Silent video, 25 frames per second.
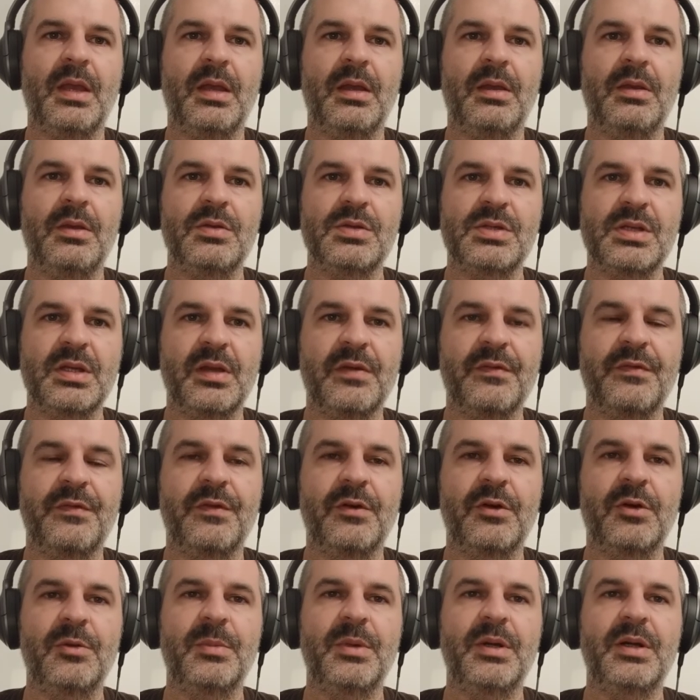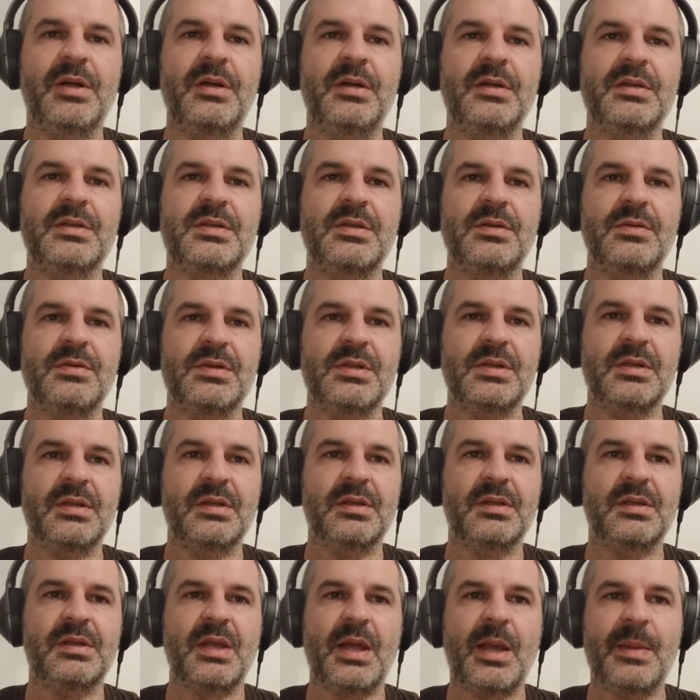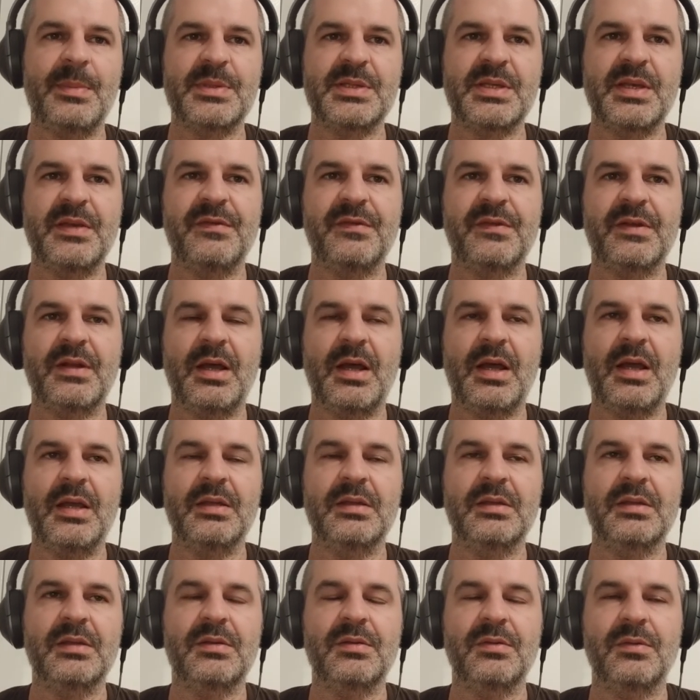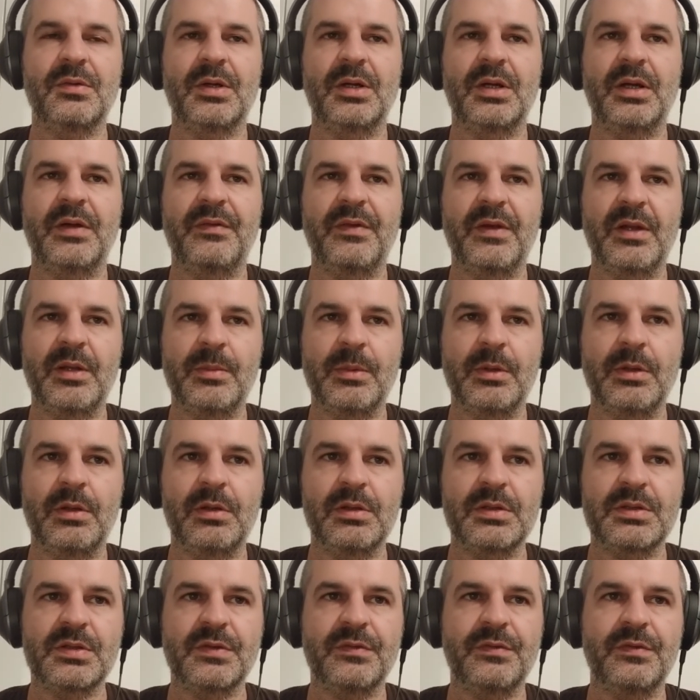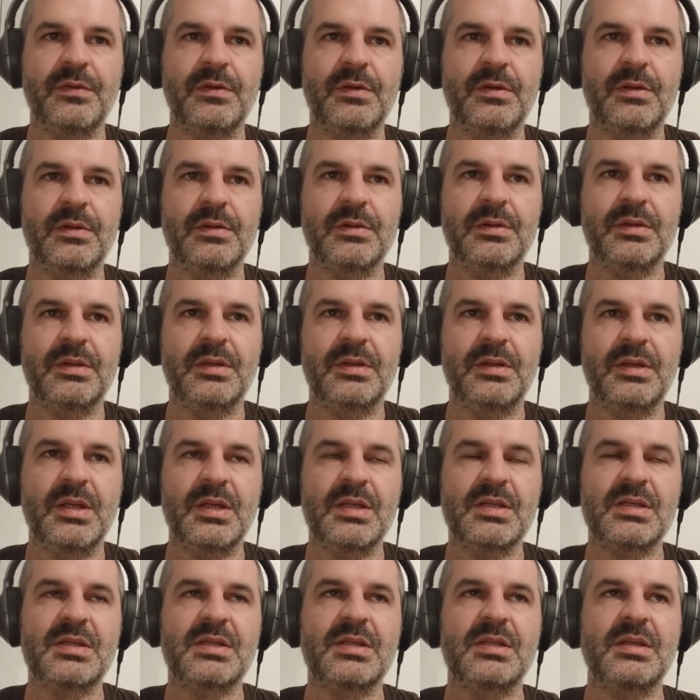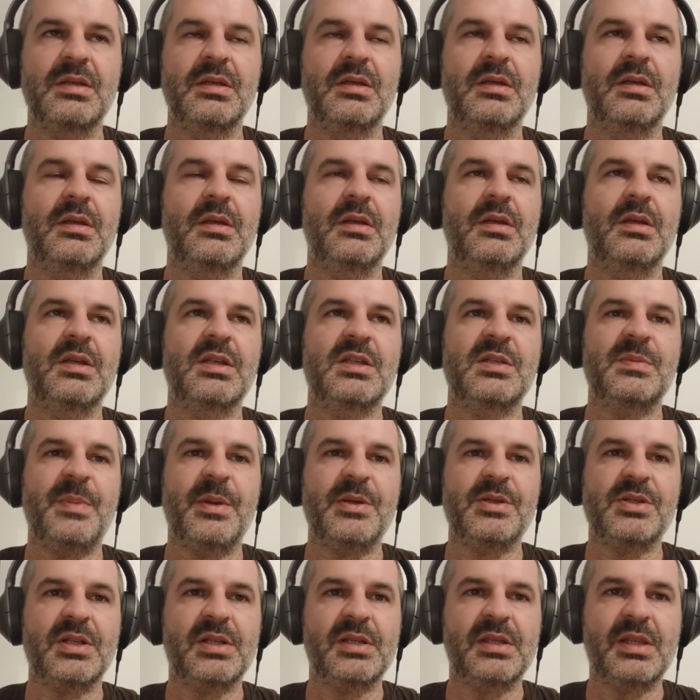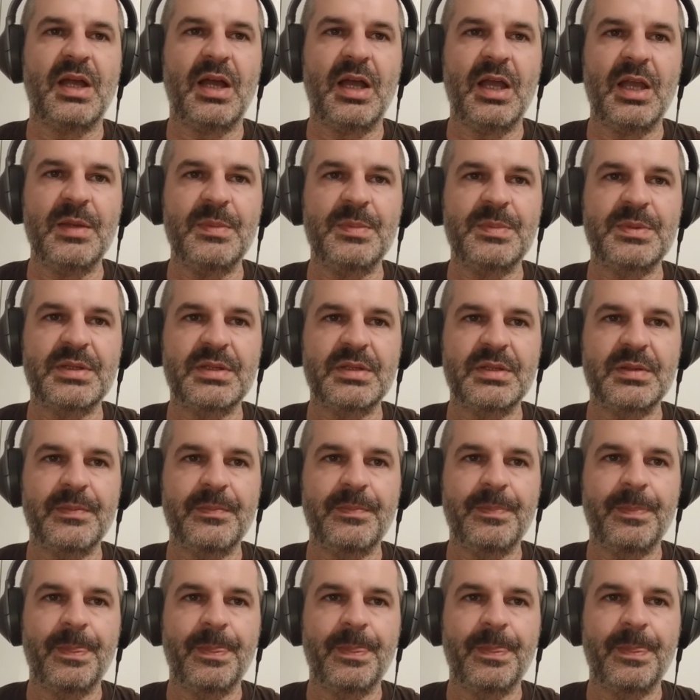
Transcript: using informers, using type-safe client, were available also for these special types.